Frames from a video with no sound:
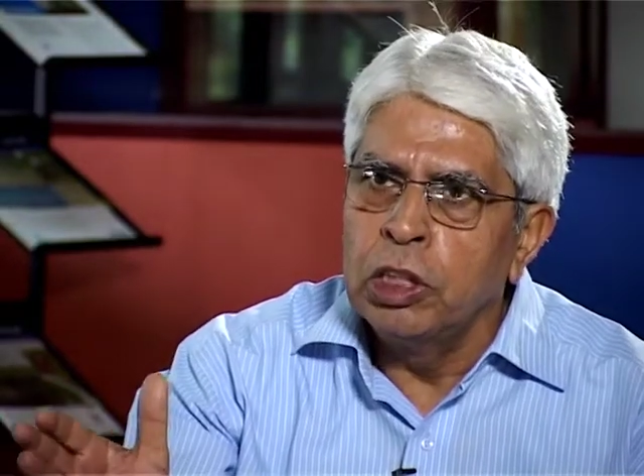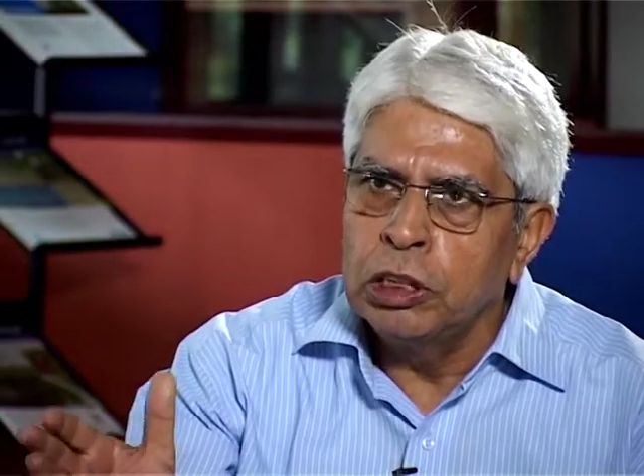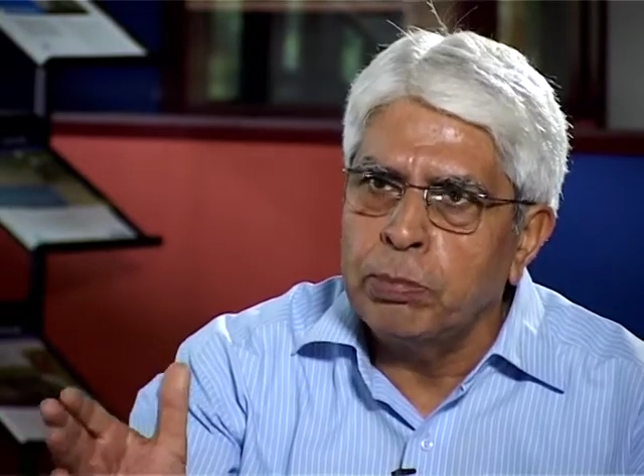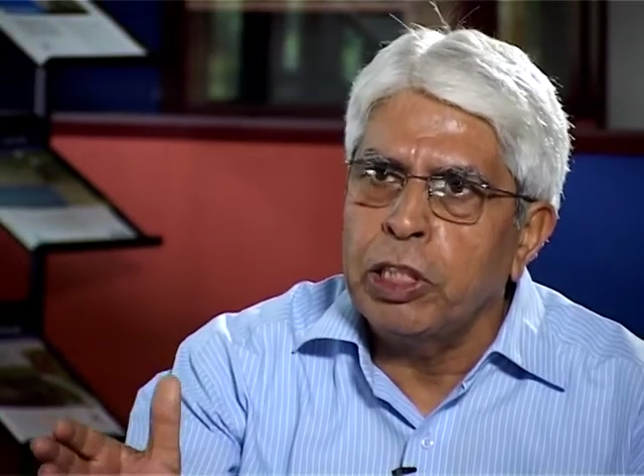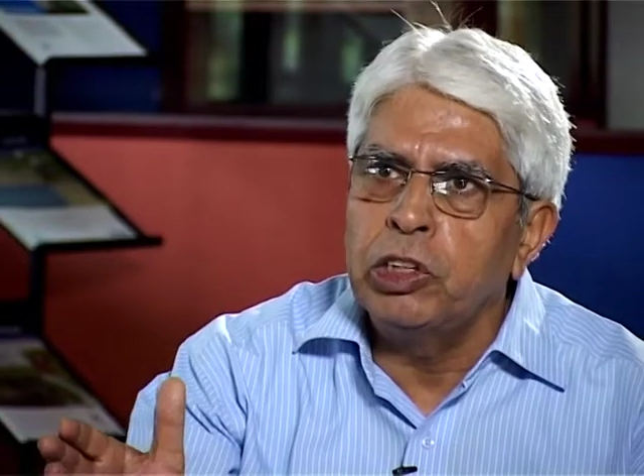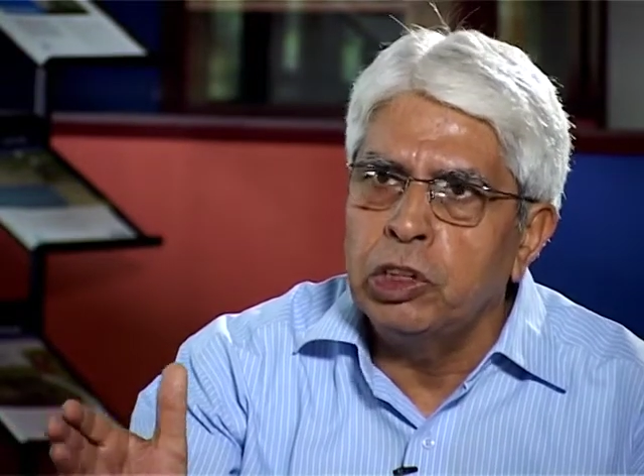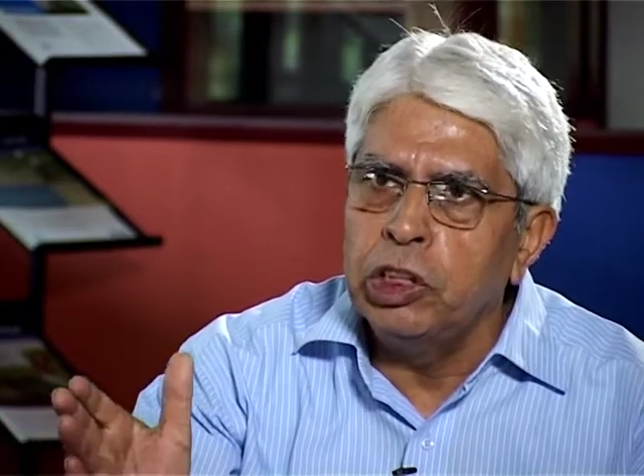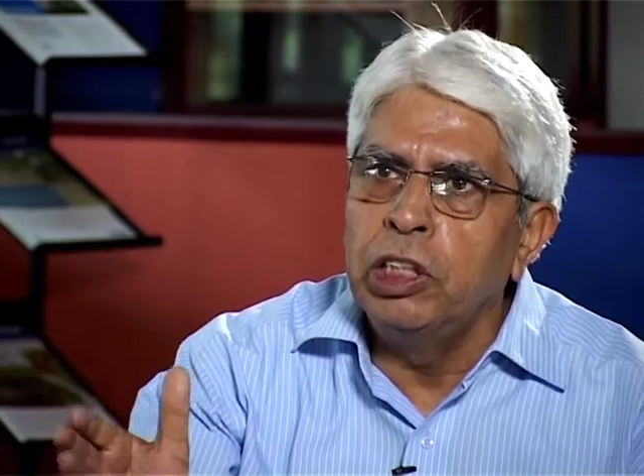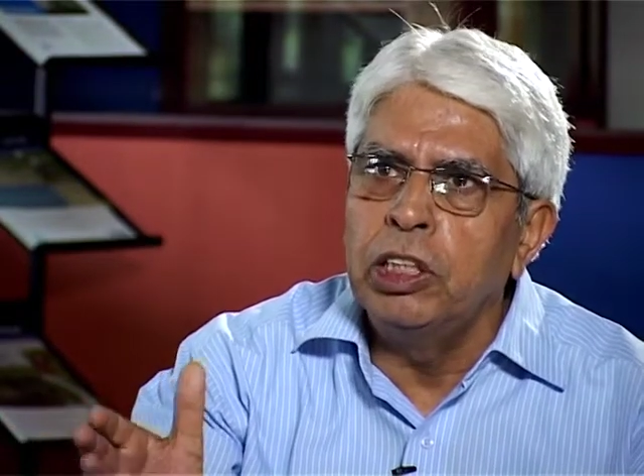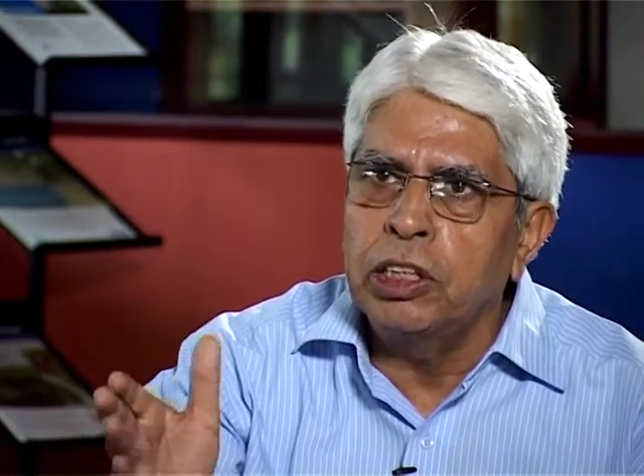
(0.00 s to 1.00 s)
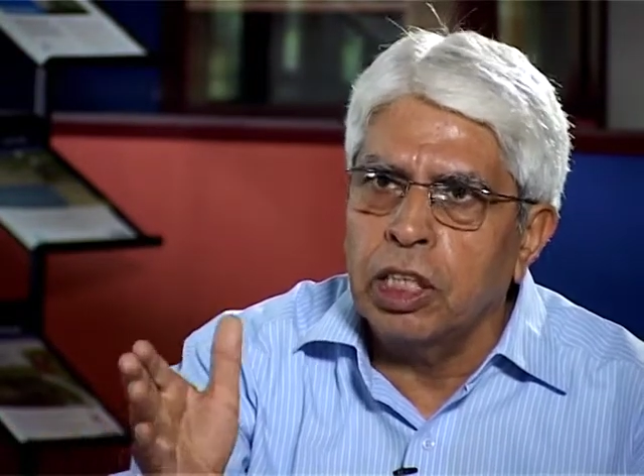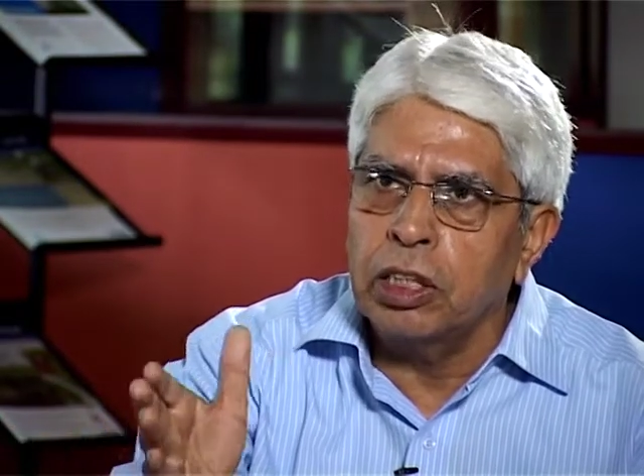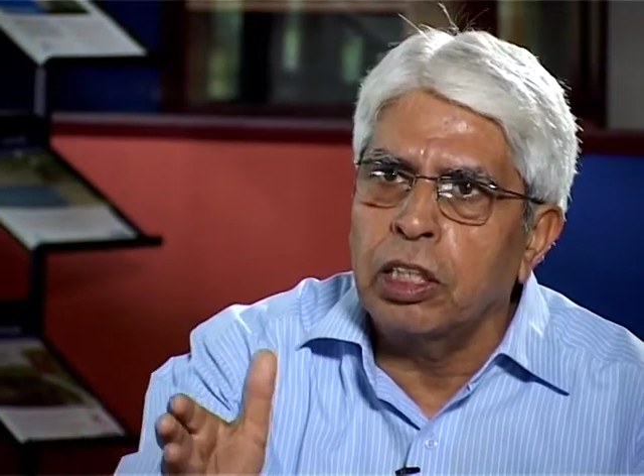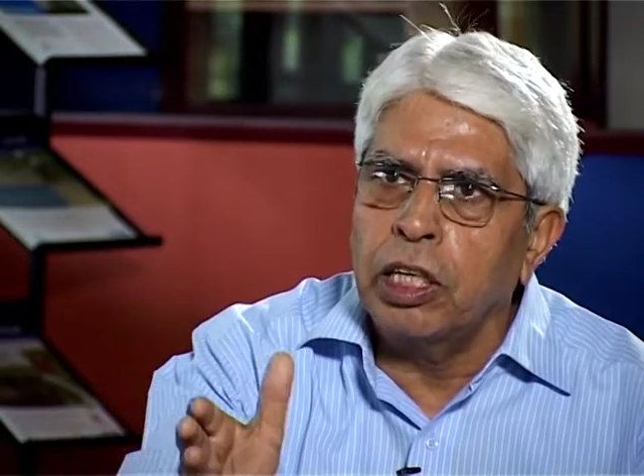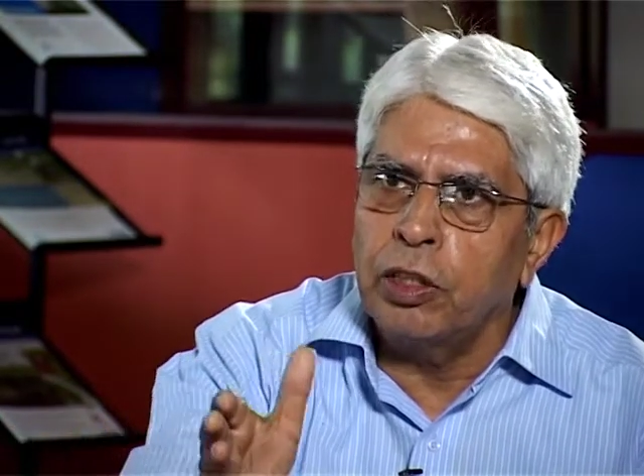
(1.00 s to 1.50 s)
especially cereals and
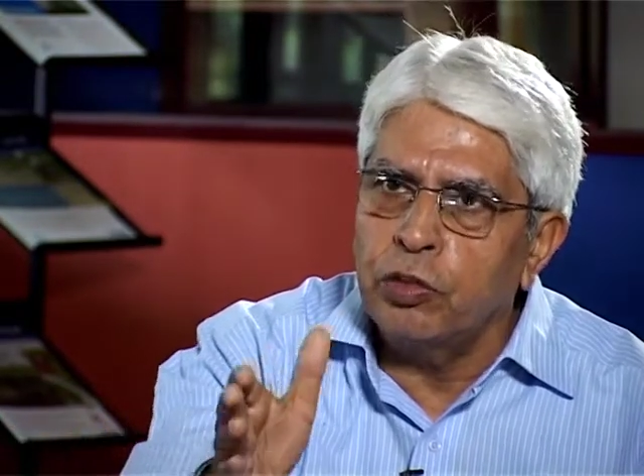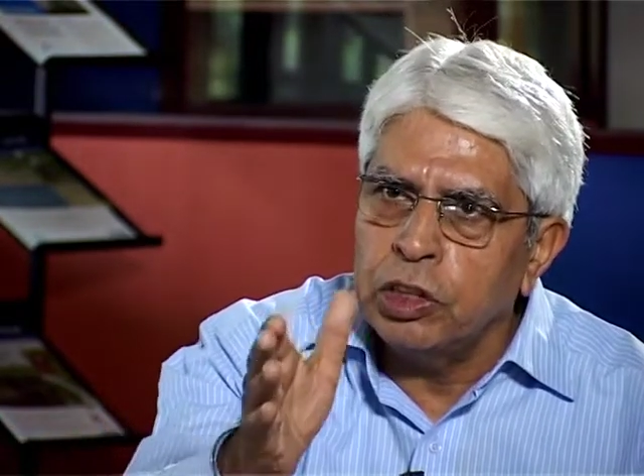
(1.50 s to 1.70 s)
other kind of